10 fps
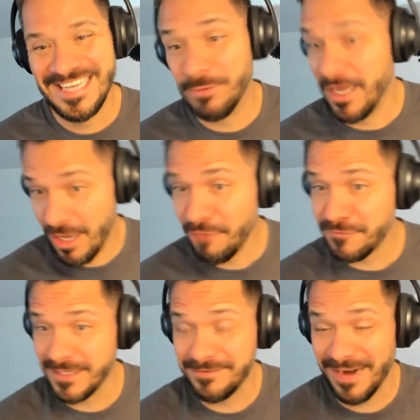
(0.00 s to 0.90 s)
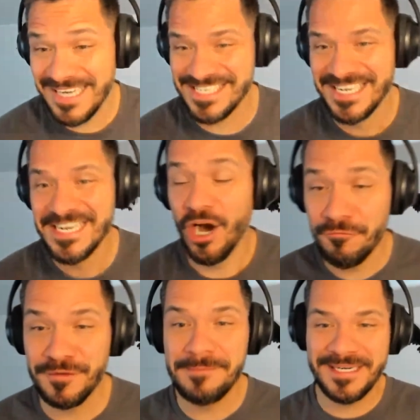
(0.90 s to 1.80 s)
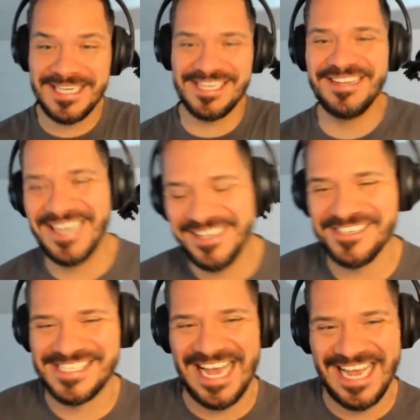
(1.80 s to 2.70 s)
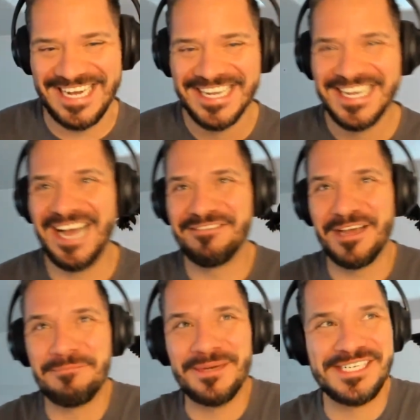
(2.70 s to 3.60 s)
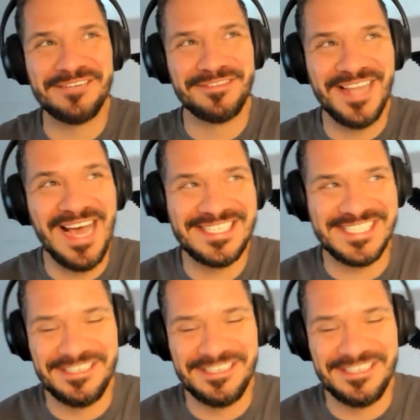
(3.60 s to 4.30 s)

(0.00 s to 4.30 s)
Well, hopefully, right? Hopefully, because on the other side, I've got a bunch of lots